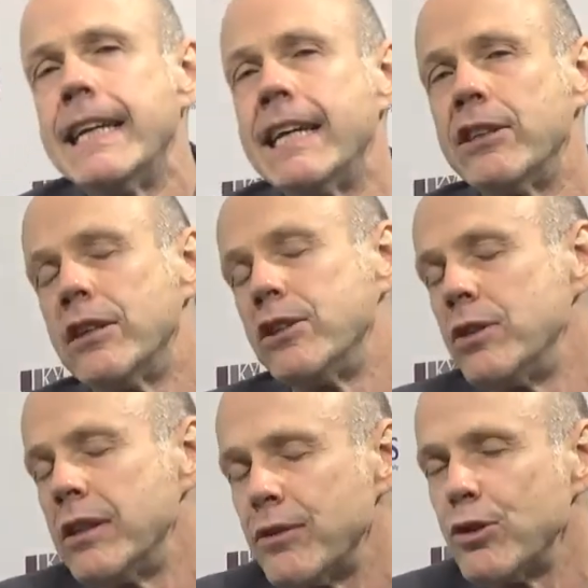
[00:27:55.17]
in a
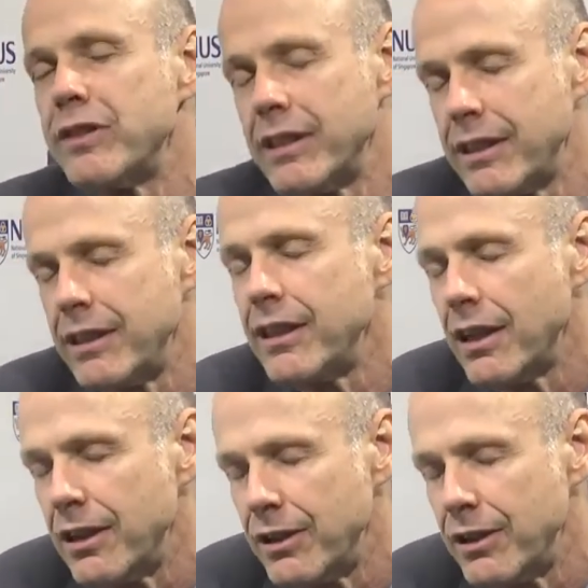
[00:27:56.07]
university